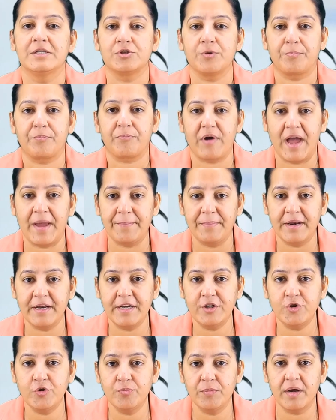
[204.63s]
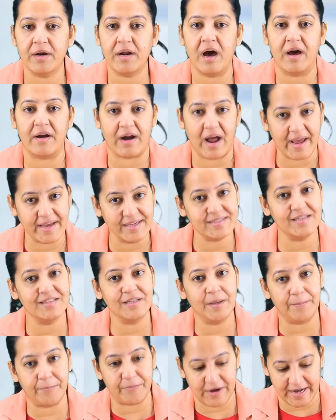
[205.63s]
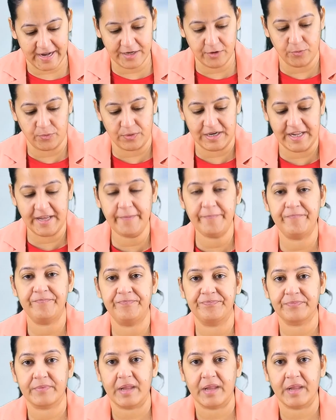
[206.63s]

So primary tumor arise in the brain only